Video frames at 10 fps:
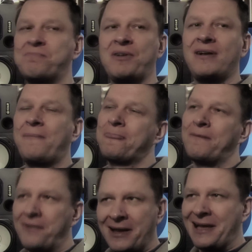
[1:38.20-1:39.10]
But
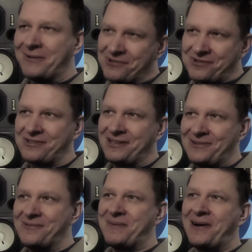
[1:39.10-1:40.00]
reggae was a
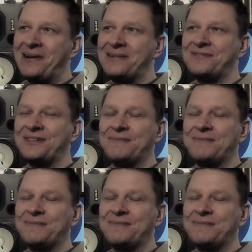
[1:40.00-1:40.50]
little part of it.